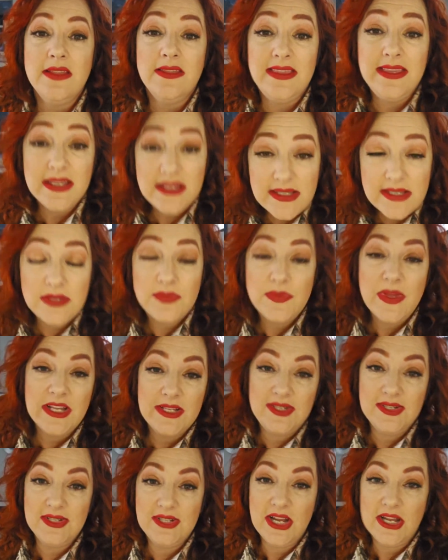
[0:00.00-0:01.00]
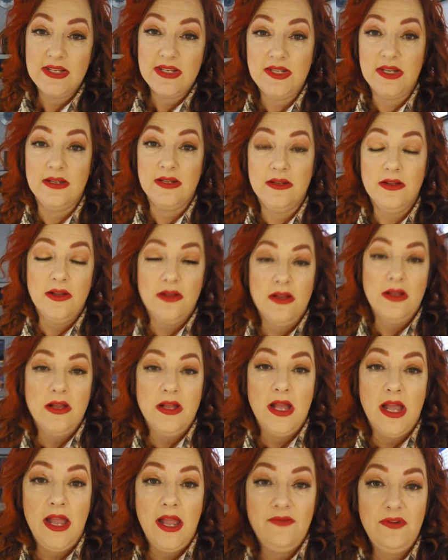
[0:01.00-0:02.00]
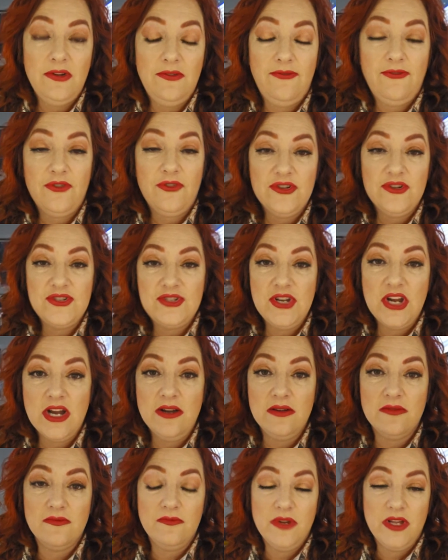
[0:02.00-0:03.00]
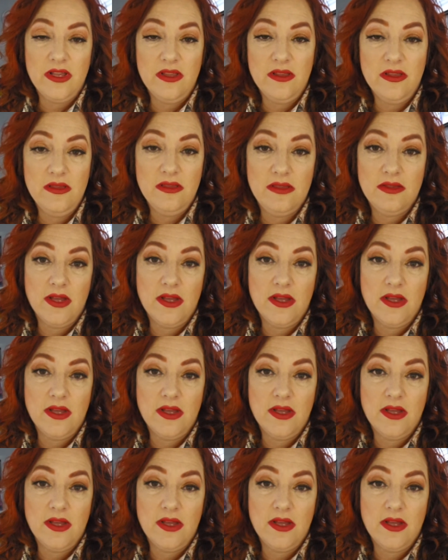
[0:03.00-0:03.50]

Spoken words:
This is my suggestion. I would first start with